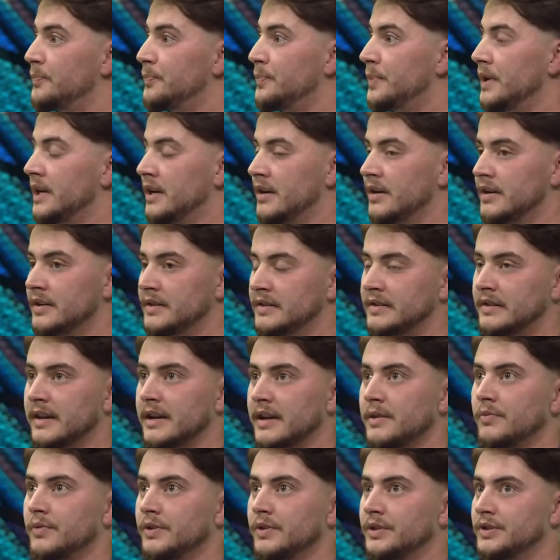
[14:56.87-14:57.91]
because
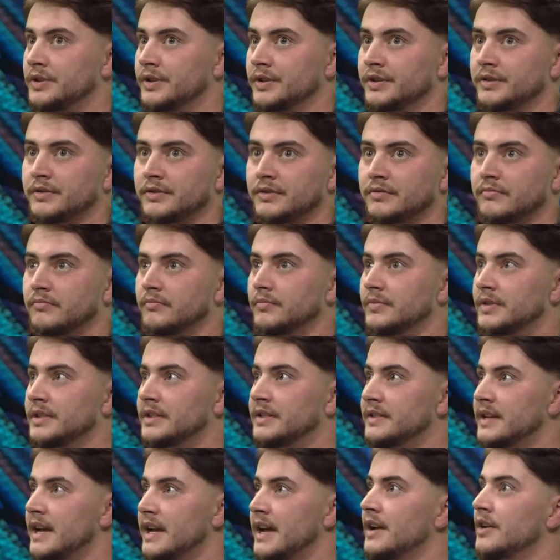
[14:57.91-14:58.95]
they were just
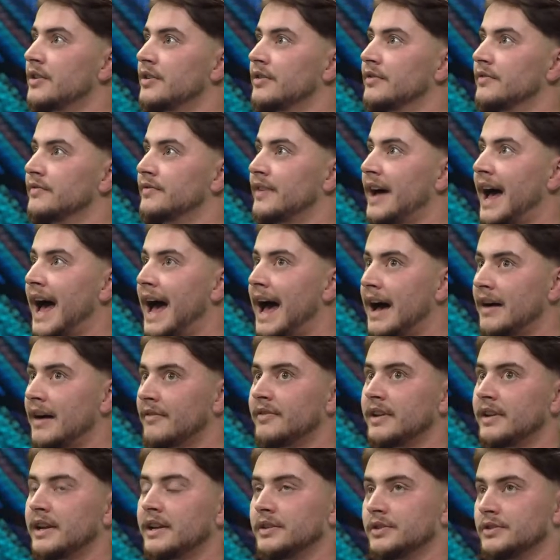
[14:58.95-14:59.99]
sick of
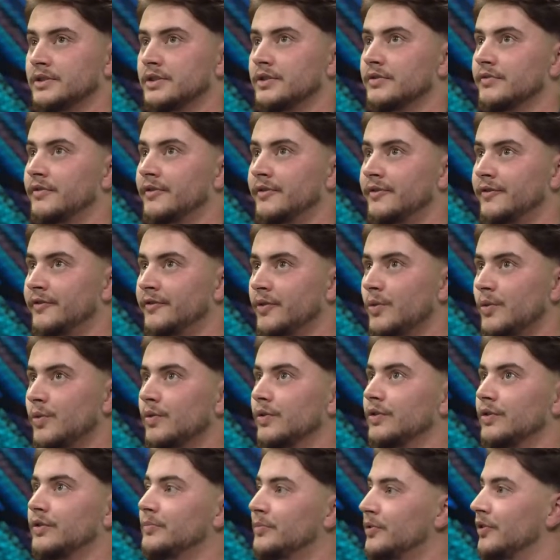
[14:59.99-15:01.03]
having to
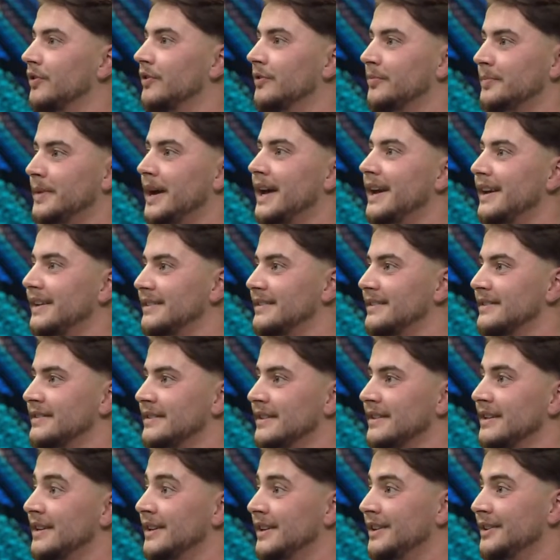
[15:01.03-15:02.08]
force prospects
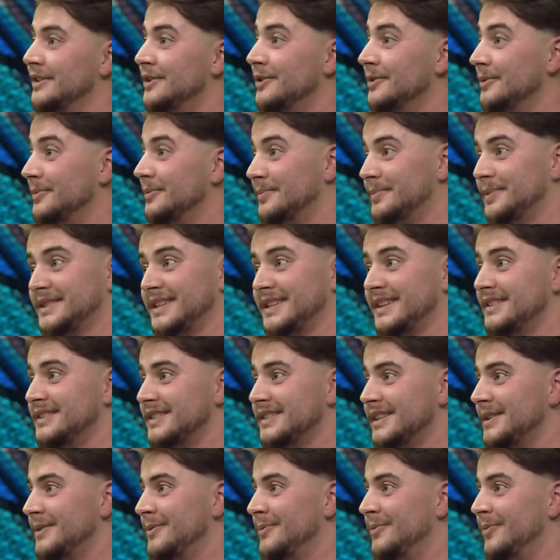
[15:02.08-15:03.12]
that
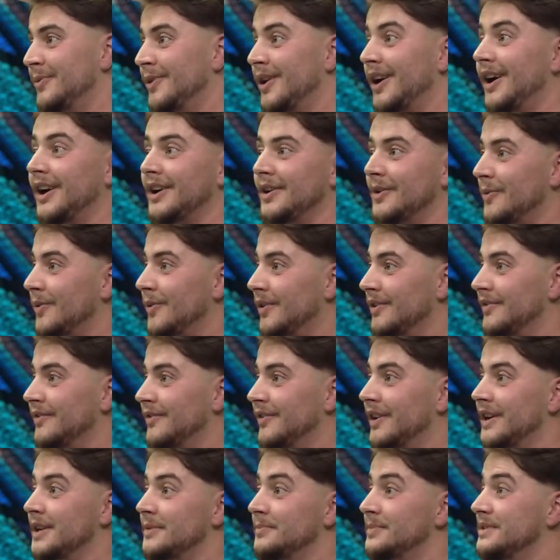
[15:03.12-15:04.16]
potentially were
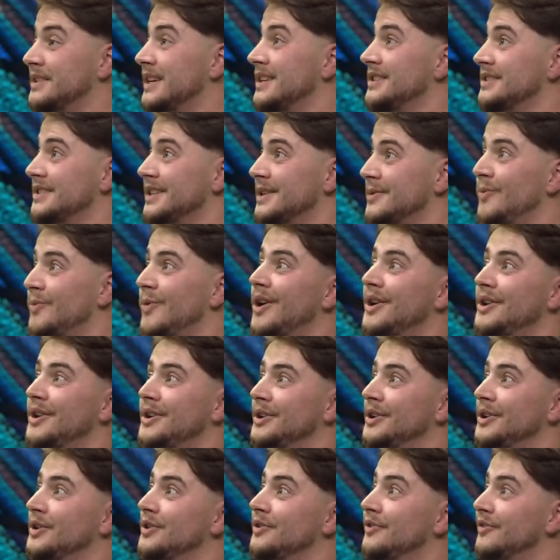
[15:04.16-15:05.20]
unqualified, potentially weren't
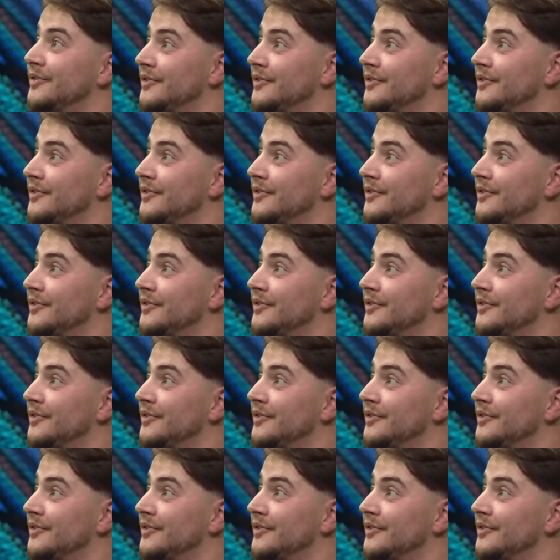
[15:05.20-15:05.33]
a good